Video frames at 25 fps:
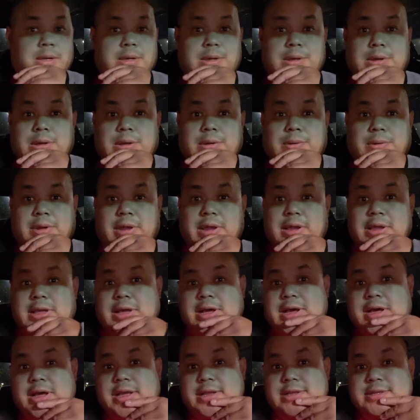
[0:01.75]
All right,
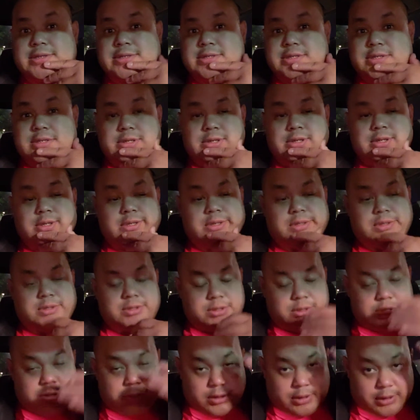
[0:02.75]
guys.
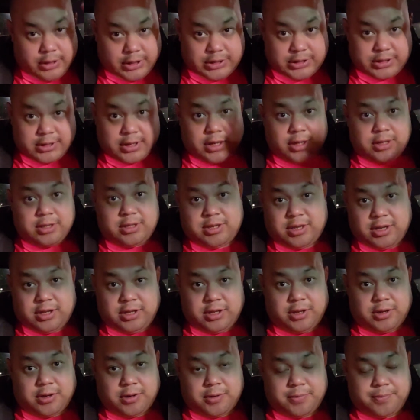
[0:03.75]
So let's
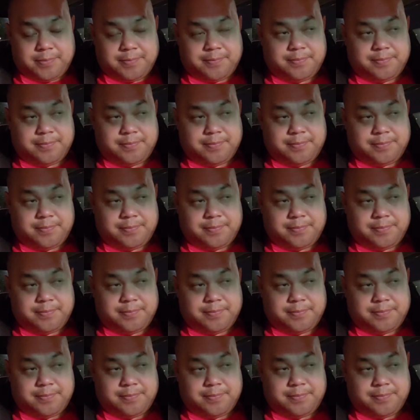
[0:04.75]
continue.